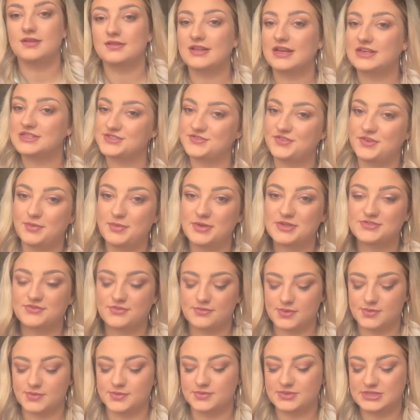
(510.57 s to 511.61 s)
Last few bits
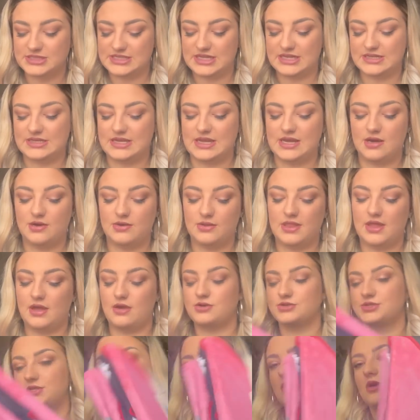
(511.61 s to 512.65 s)
from my mum and dad now. They
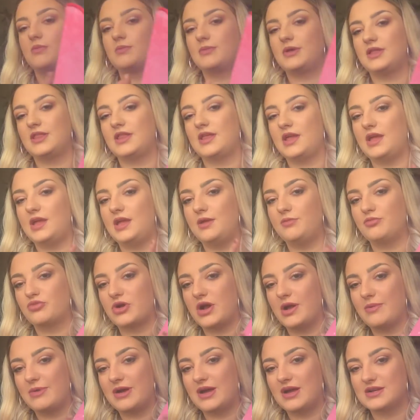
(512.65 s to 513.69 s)
also got me the
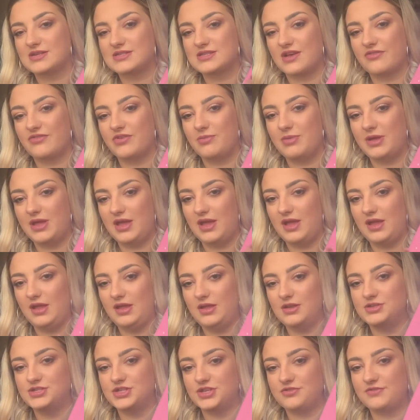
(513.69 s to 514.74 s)
Primark Safi
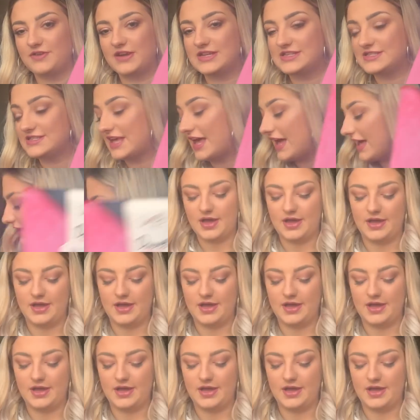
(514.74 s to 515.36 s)
B duvet set.